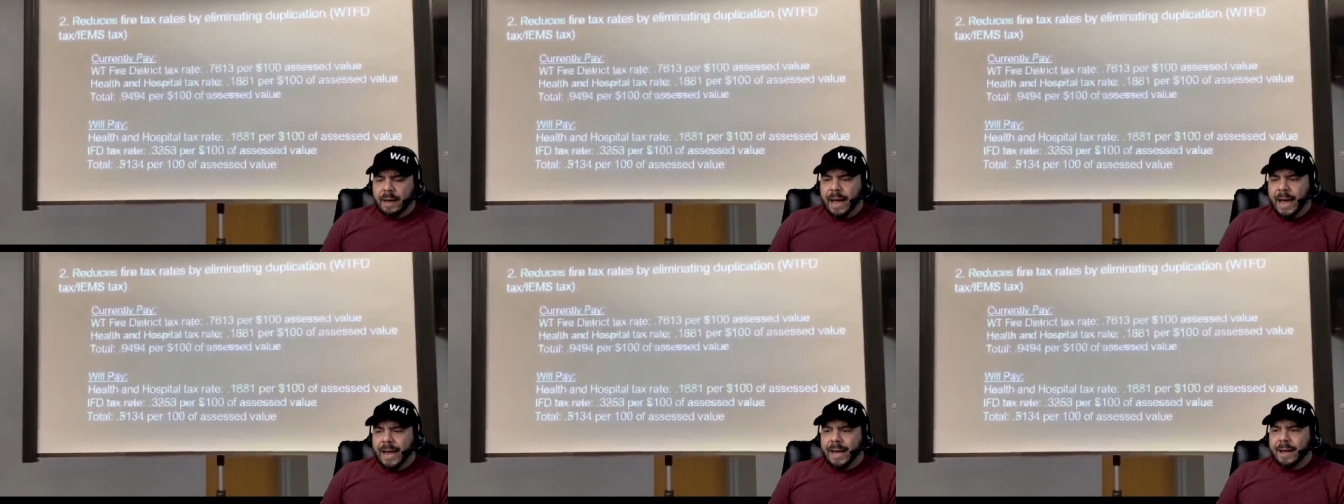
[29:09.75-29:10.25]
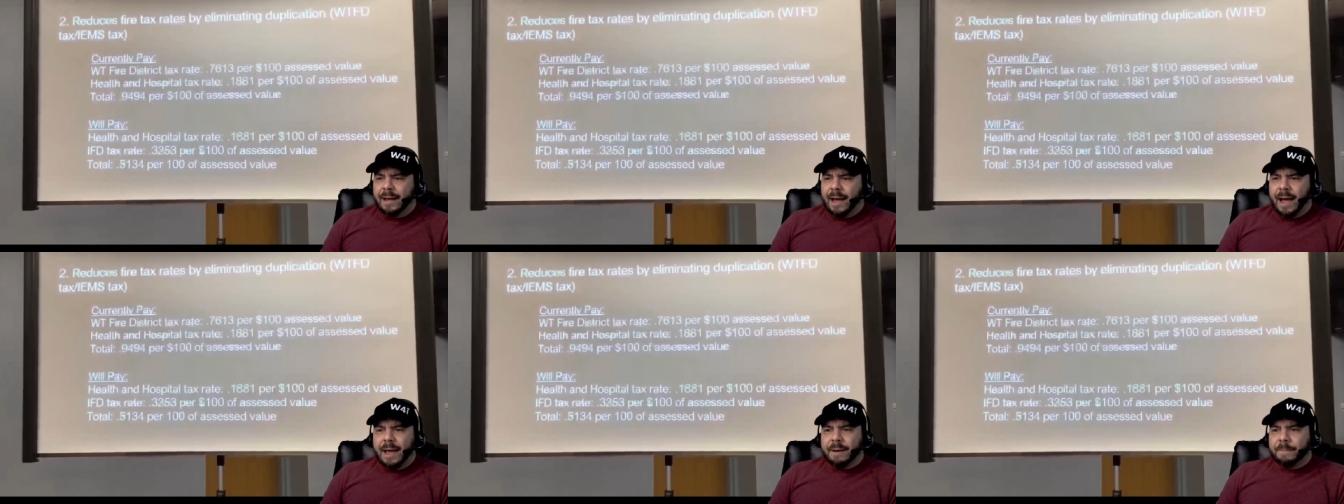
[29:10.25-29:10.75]
I
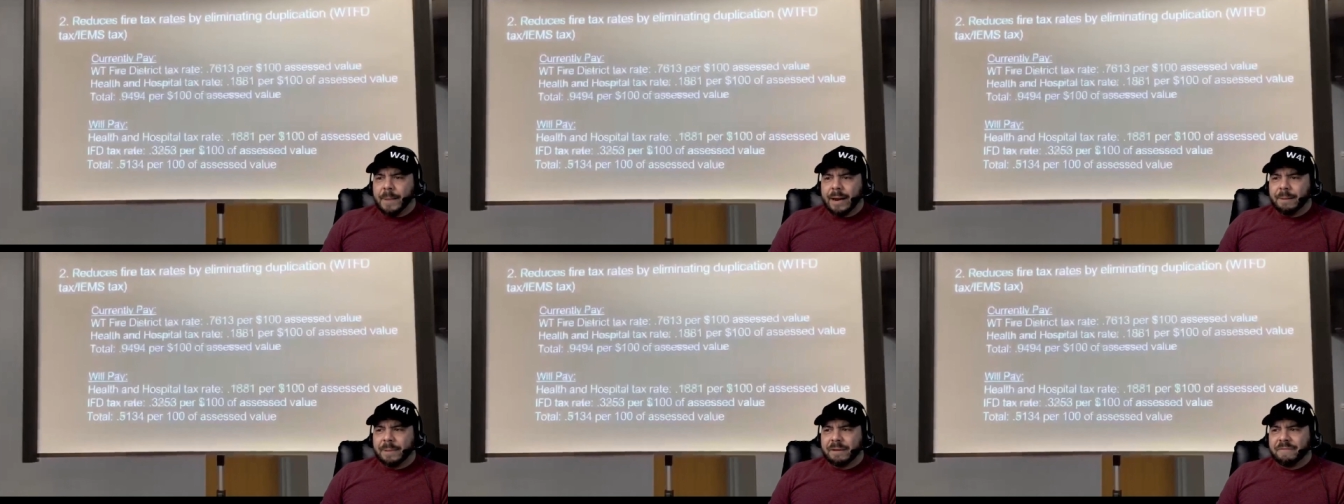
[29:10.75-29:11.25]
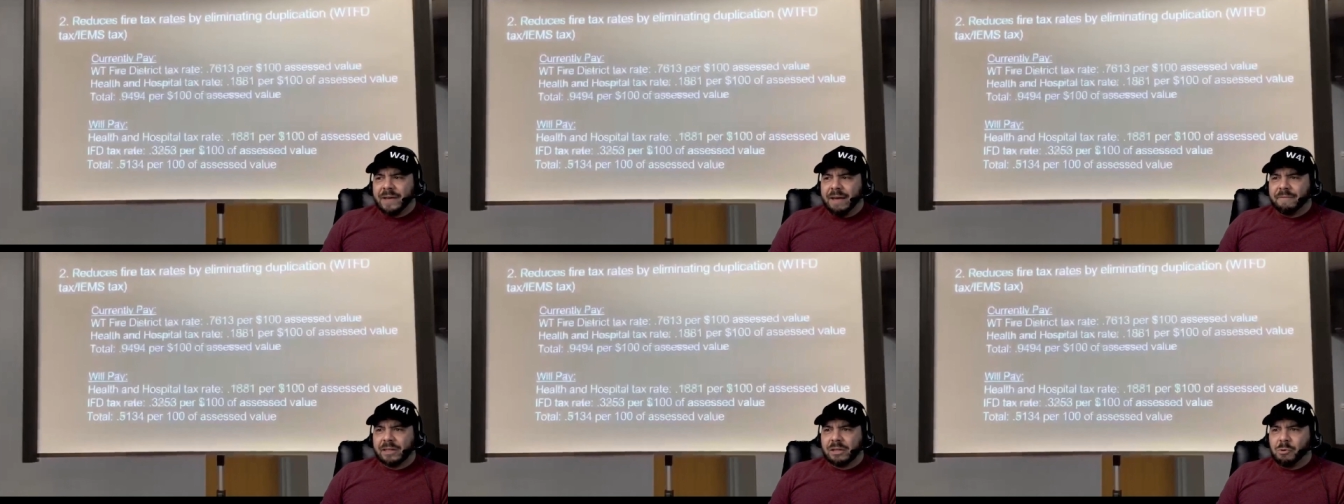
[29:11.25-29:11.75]
am not a big fan of
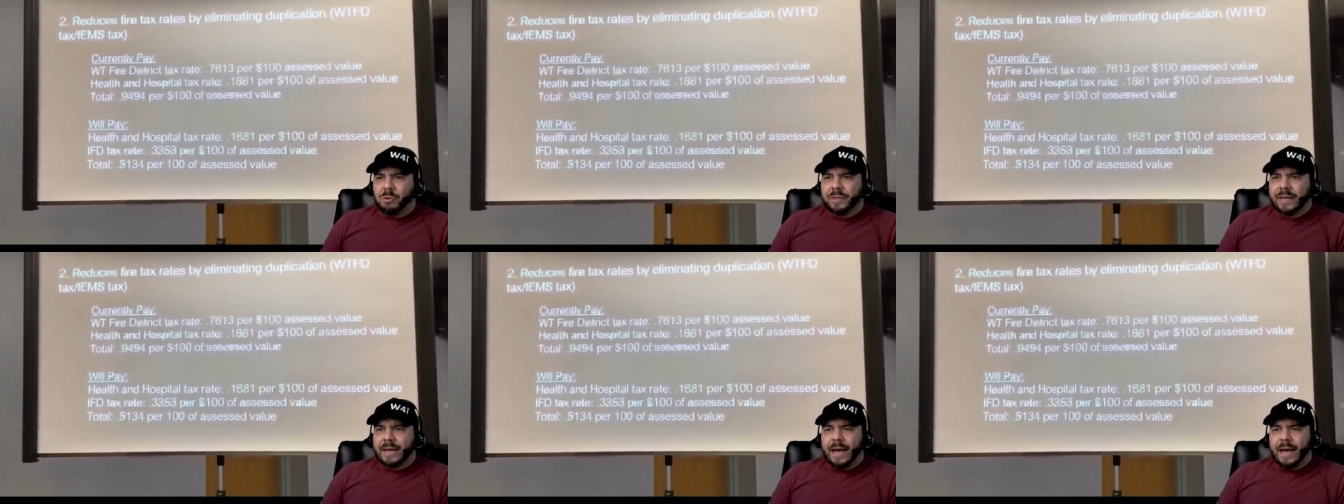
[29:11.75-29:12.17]
this whole thing.